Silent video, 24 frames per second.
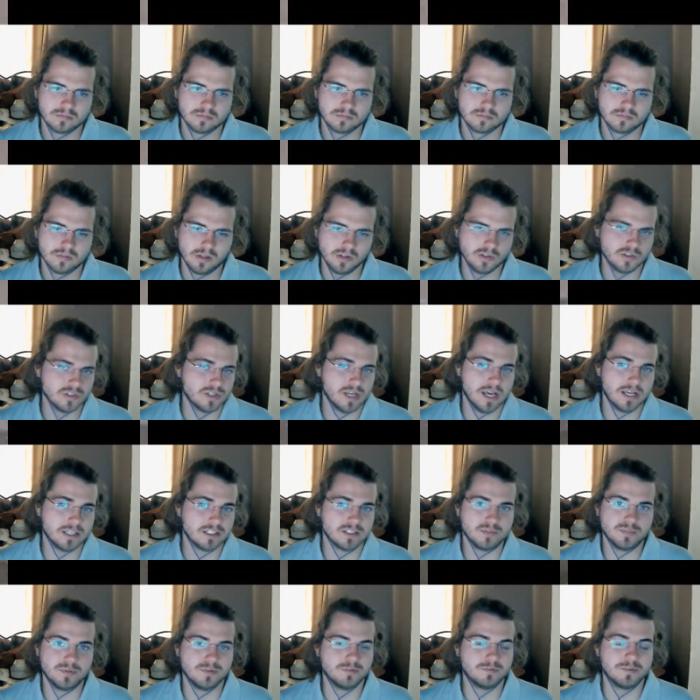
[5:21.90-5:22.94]
It just has
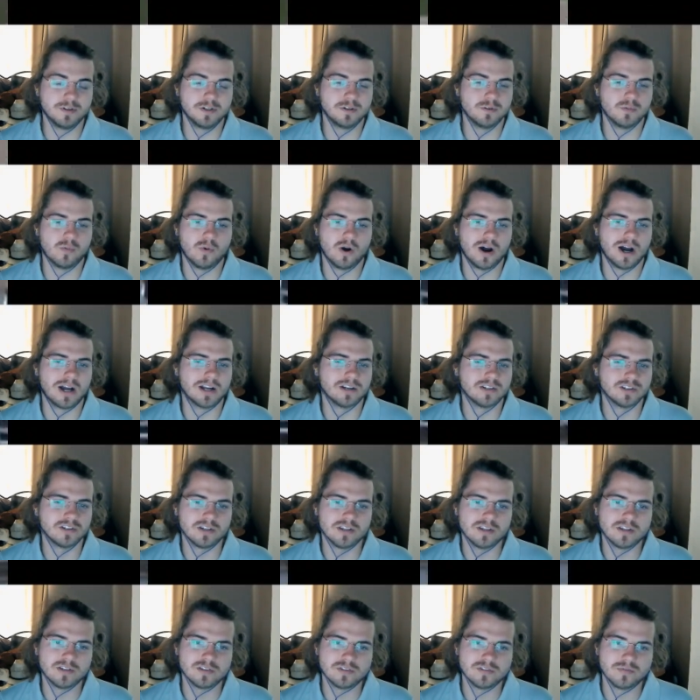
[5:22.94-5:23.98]
to be fun to watch, and
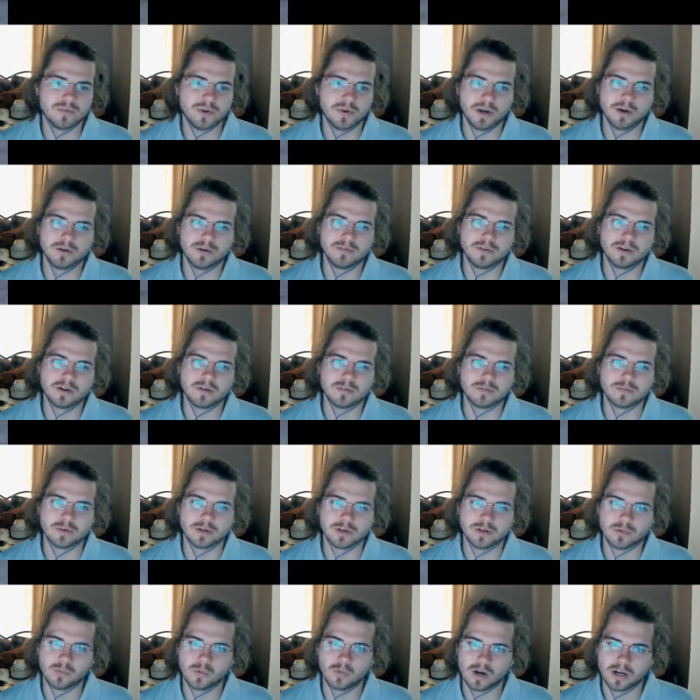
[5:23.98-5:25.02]
this is very, very fun
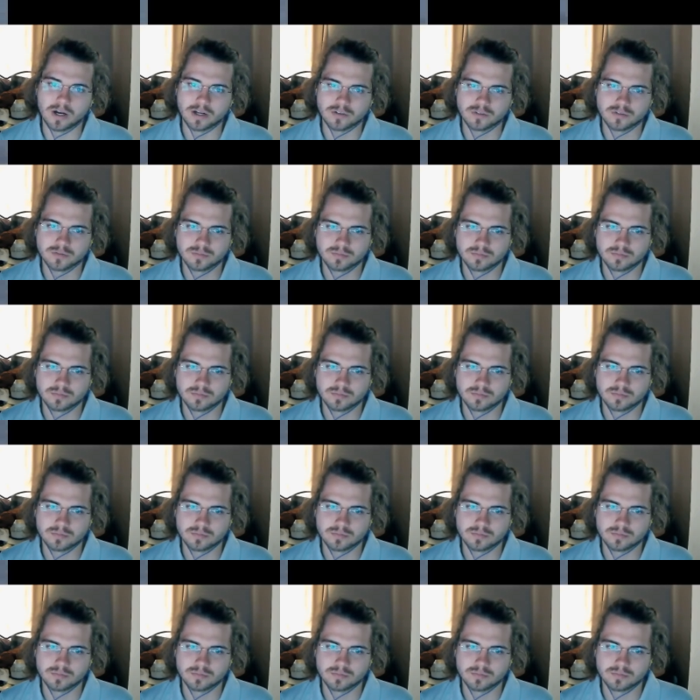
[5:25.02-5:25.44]
to watch.